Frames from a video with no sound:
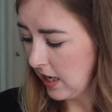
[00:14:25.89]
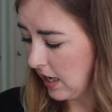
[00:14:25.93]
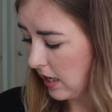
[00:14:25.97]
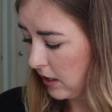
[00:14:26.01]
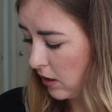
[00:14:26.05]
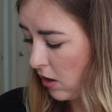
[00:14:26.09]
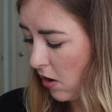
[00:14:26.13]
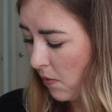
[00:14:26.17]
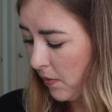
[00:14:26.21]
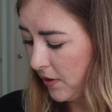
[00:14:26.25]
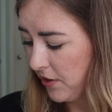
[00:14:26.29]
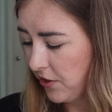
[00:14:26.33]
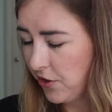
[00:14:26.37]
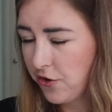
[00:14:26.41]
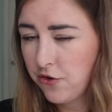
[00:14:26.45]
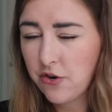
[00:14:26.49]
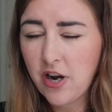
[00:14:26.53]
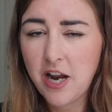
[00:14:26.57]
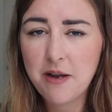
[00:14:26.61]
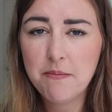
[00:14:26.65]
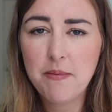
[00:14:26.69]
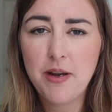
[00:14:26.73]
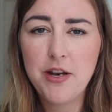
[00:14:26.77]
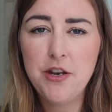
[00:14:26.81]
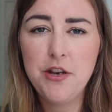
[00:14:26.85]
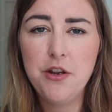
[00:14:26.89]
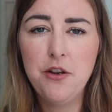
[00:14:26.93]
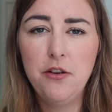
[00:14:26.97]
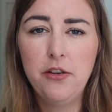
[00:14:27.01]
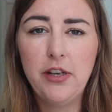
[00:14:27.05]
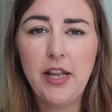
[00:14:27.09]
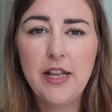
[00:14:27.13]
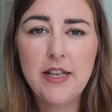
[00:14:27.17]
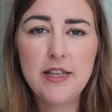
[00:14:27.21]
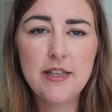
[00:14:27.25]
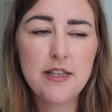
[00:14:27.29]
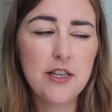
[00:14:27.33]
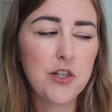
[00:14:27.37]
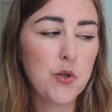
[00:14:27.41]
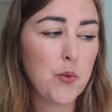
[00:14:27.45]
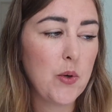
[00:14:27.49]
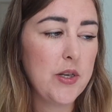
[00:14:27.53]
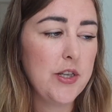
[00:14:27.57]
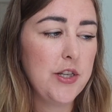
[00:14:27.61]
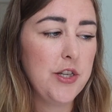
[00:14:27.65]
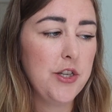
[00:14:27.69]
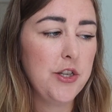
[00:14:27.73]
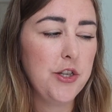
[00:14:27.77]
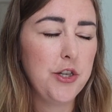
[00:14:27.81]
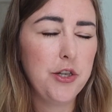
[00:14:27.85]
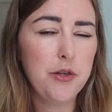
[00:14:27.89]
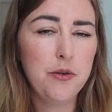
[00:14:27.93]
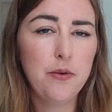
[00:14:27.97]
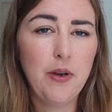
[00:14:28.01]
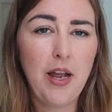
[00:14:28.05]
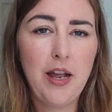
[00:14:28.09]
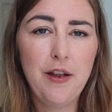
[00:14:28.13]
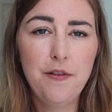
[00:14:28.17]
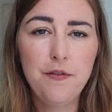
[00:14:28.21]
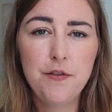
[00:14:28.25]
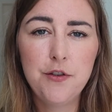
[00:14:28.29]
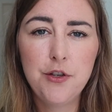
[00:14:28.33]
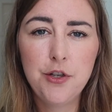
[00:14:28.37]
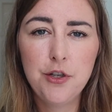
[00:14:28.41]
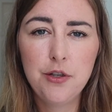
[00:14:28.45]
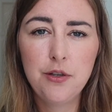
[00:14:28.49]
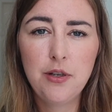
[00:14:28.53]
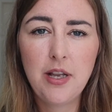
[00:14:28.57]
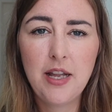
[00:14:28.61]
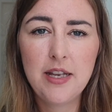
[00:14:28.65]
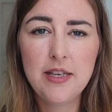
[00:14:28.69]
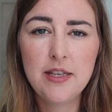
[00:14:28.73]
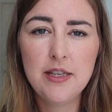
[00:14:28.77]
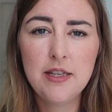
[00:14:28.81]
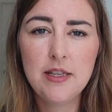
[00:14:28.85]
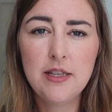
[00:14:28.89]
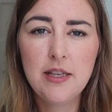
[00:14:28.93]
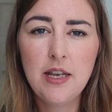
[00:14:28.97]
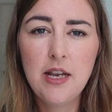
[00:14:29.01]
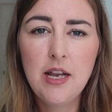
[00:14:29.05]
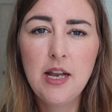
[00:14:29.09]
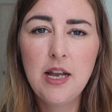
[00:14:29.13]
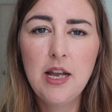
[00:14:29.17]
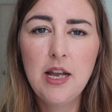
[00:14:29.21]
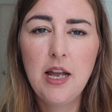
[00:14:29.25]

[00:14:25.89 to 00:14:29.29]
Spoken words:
I can't wait to try my new lens, the 22 f2 lens.